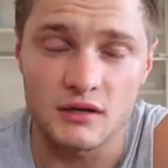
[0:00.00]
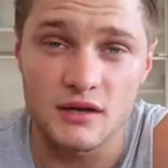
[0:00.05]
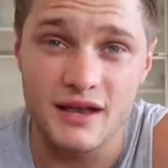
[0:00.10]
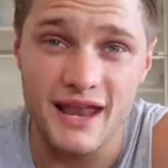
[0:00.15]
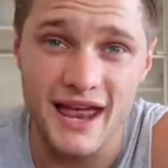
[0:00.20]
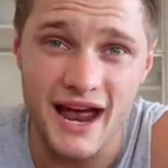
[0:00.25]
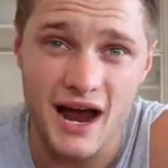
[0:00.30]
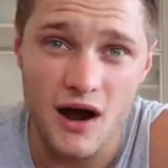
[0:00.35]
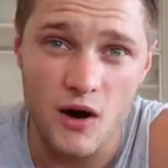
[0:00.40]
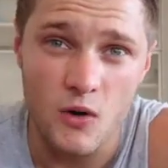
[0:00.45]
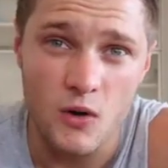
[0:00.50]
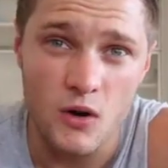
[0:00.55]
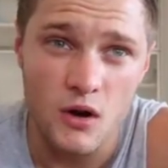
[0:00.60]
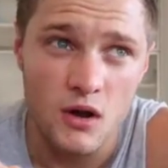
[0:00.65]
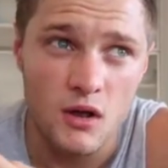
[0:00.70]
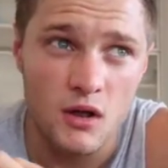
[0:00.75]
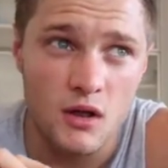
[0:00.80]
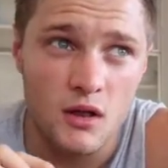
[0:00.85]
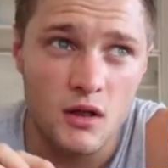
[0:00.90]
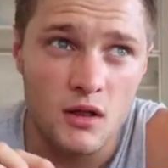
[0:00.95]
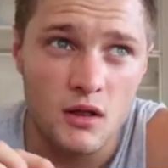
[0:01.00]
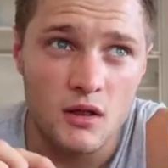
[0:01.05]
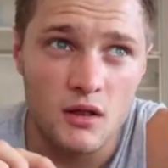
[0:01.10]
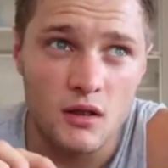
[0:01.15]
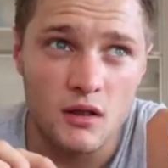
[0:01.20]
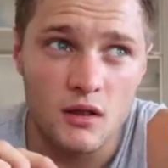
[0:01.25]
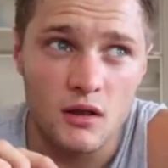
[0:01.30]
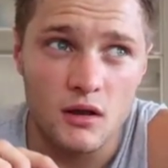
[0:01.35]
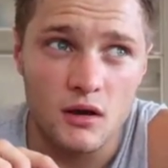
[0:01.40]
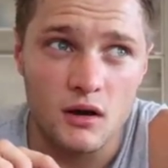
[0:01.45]
Now
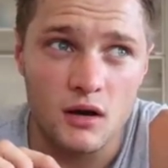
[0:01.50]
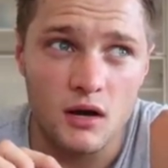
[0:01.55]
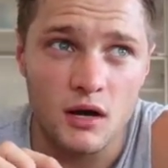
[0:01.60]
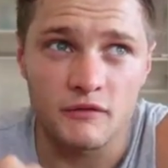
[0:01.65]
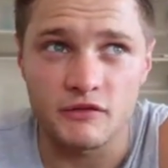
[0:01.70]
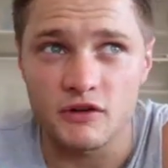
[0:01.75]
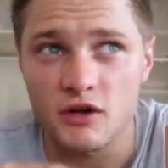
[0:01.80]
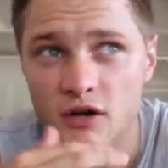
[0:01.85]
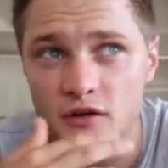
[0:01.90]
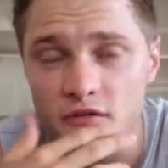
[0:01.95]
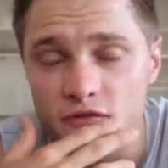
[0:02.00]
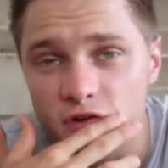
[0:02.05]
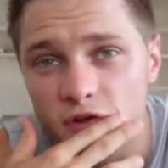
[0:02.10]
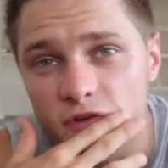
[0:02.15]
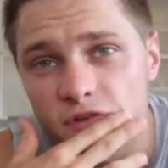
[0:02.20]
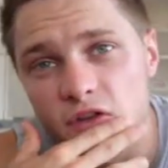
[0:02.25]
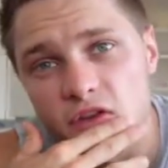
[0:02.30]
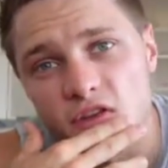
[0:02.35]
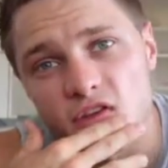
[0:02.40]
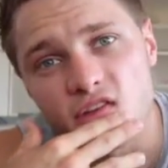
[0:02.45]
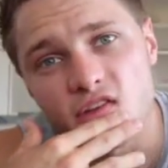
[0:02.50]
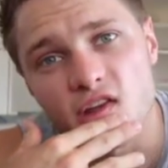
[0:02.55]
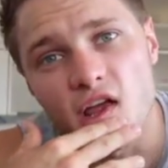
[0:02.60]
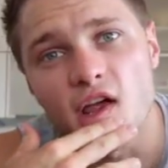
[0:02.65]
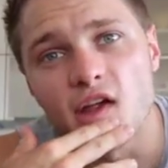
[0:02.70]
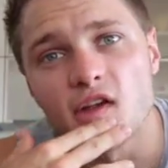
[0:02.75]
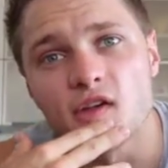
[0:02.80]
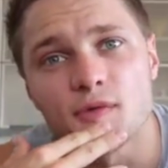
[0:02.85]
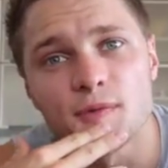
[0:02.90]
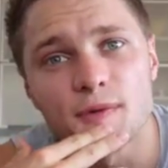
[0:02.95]
I've kind of got to the
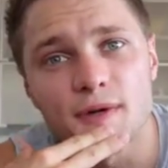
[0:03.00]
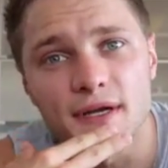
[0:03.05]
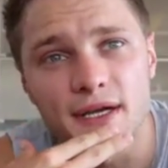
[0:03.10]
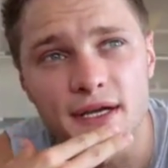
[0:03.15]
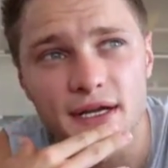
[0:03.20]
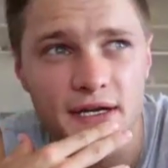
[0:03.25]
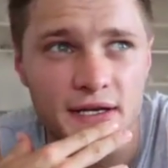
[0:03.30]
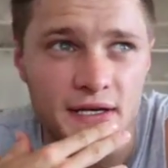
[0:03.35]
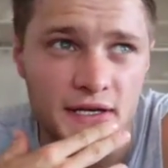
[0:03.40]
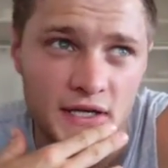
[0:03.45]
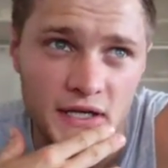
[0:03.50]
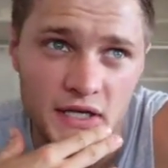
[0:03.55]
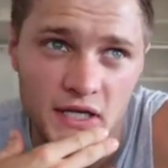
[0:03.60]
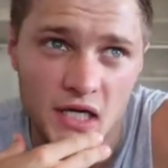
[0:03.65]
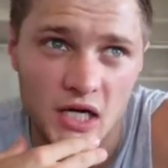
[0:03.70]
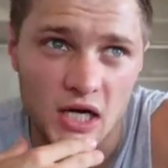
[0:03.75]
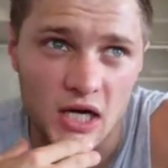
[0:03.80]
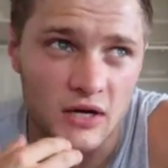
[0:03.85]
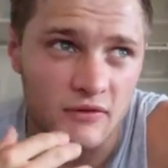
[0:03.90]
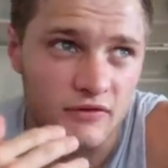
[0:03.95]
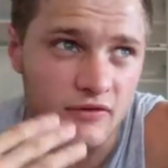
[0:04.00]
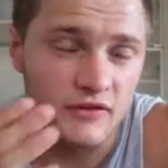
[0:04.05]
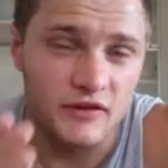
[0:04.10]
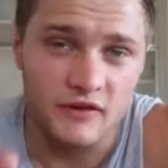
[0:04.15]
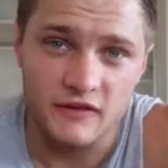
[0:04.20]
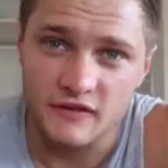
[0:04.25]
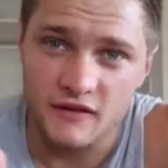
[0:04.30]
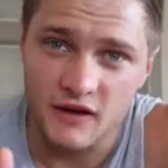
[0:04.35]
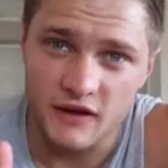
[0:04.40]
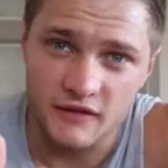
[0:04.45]
stage where I've
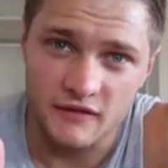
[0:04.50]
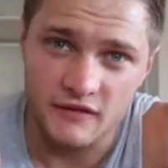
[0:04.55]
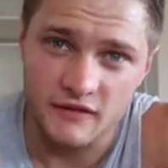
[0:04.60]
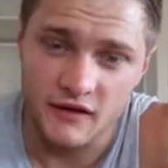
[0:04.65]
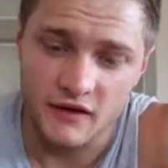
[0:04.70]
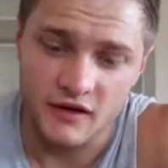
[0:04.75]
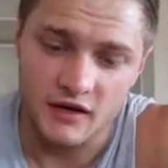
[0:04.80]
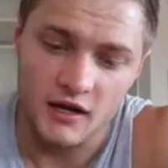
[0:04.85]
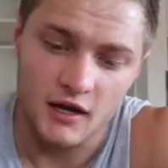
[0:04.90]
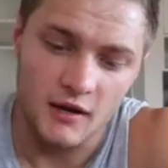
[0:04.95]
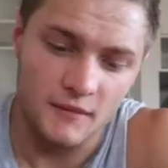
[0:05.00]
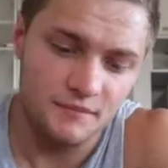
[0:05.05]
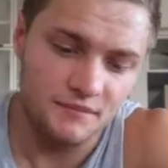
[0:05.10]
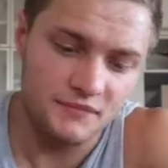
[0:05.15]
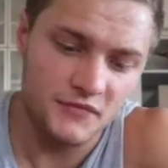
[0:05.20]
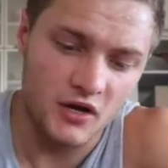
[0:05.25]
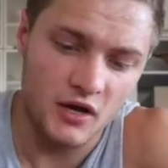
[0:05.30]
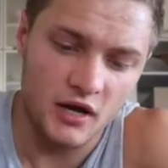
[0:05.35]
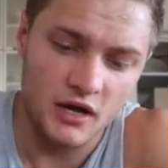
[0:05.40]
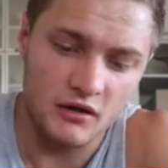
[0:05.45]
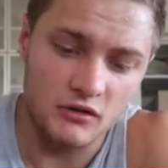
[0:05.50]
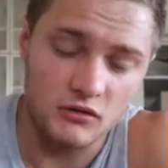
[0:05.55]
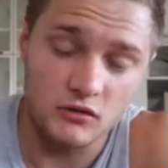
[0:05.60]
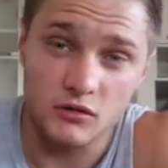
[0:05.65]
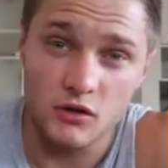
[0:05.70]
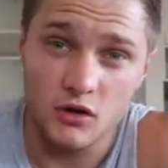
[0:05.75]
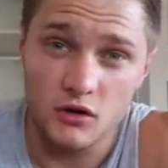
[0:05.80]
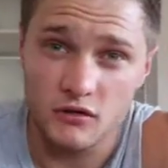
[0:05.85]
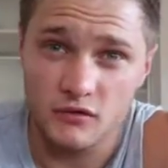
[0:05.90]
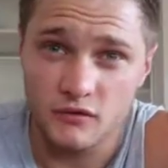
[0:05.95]
started setting up. I had a
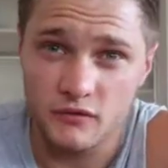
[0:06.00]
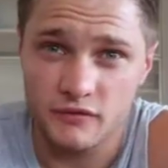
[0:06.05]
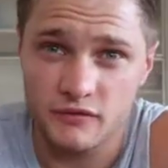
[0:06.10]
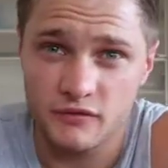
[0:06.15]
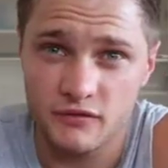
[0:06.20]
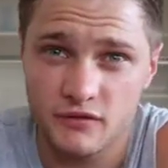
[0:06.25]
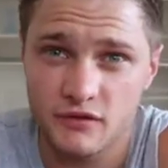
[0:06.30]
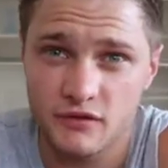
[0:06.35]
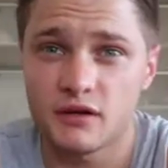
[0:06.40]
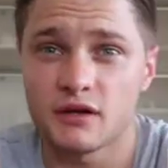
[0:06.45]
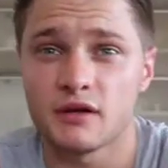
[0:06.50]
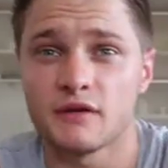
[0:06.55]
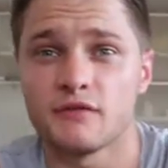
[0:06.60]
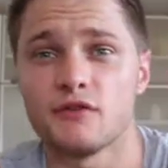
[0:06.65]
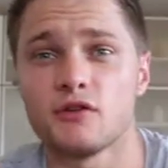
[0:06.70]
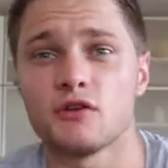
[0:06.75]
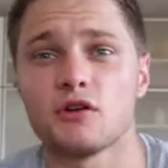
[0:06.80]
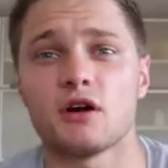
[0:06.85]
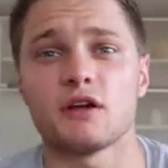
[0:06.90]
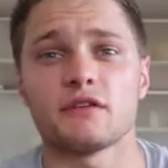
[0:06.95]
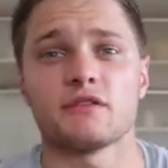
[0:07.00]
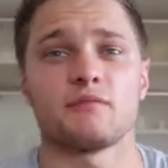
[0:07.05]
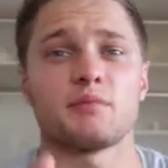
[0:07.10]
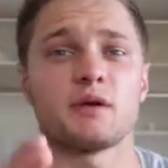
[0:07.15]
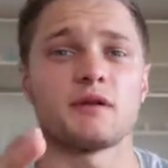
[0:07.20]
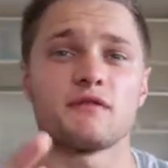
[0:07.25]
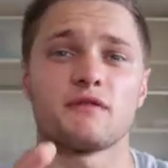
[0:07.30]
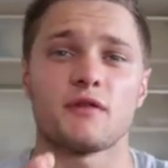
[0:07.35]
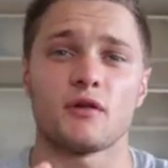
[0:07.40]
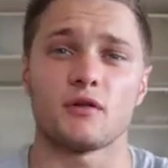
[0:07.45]
lot of, if you guys have
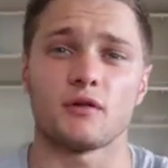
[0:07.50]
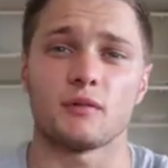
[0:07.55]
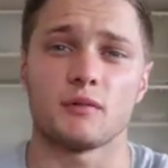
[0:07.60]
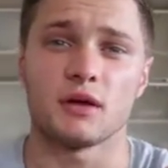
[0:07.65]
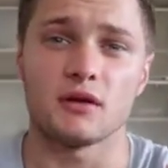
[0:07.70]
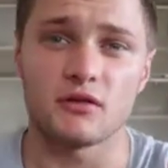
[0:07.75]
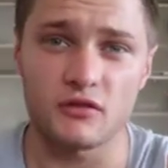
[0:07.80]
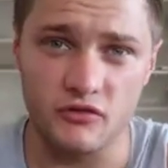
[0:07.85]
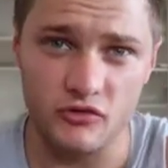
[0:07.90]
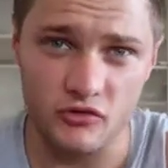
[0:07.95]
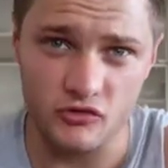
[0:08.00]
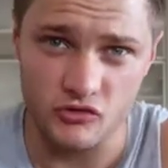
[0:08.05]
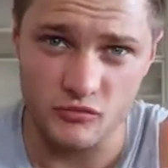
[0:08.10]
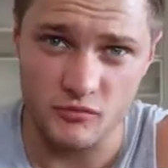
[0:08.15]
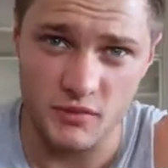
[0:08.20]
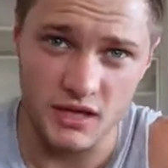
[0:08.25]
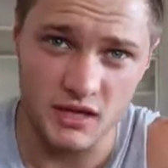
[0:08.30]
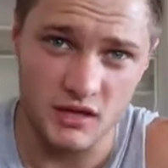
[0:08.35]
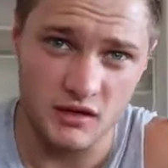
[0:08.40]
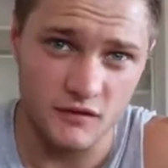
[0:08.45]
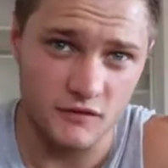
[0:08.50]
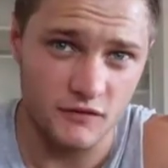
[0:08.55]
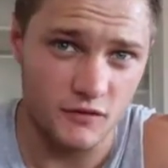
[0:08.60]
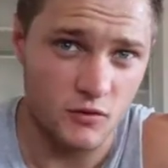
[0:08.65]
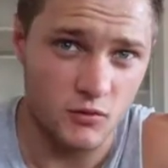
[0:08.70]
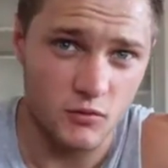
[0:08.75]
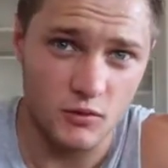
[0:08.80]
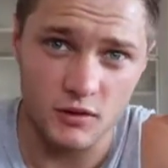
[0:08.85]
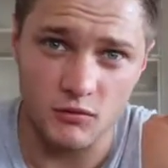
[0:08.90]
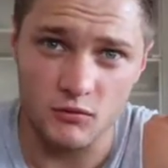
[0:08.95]
been following me on social media for
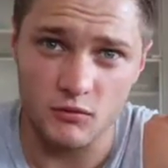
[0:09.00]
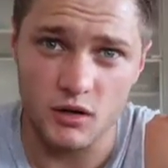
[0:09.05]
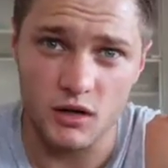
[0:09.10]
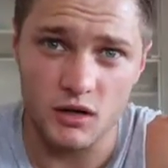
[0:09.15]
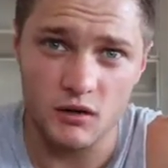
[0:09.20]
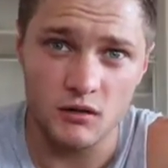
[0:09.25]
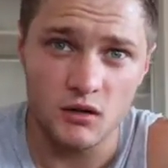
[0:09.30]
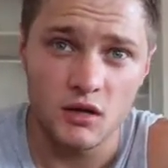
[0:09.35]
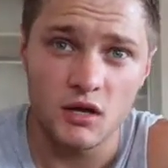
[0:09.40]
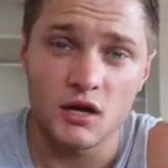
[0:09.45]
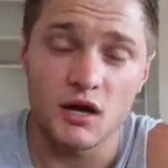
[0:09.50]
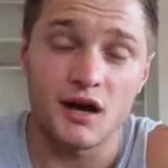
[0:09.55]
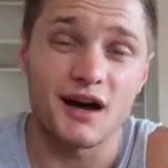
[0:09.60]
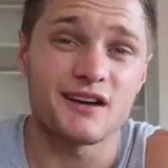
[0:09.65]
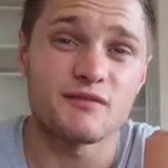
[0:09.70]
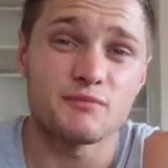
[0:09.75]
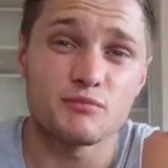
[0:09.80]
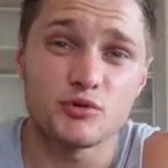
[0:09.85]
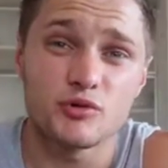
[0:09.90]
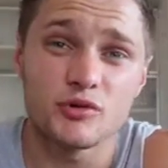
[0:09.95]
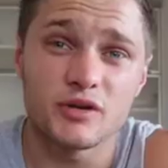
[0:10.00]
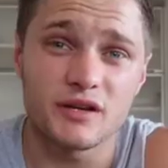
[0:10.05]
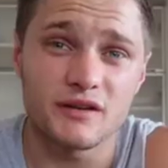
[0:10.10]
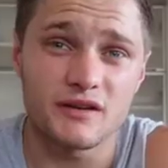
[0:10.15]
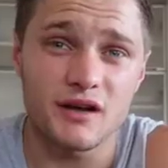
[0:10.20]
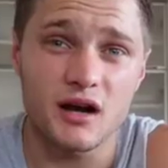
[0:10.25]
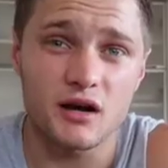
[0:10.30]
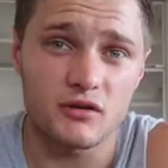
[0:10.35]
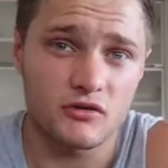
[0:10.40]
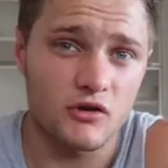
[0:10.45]
quite a while, I had a pretty
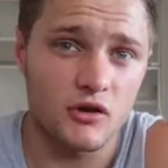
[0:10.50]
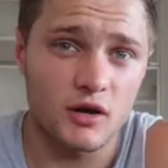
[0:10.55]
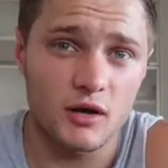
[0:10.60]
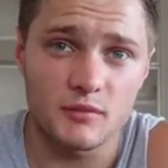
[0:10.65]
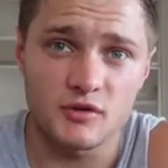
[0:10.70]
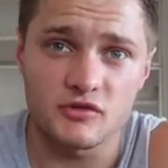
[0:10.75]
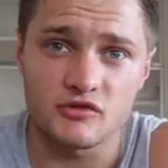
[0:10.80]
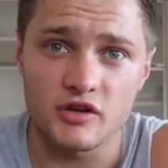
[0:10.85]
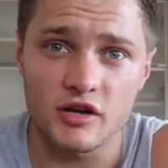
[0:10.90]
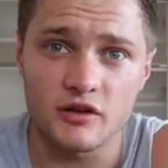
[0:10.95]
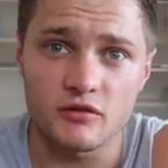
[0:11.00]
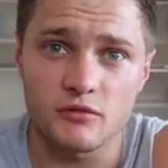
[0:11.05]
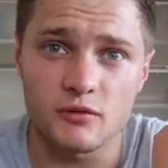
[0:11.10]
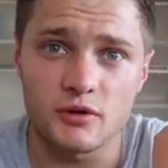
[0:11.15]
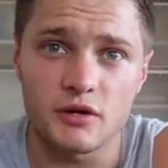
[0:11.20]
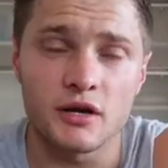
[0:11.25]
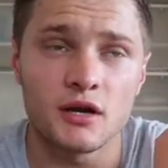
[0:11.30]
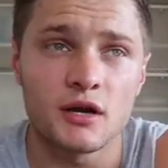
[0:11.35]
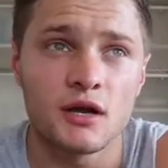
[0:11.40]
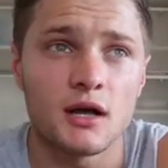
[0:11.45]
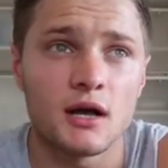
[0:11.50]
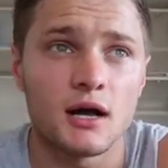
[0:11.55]
dark time in January.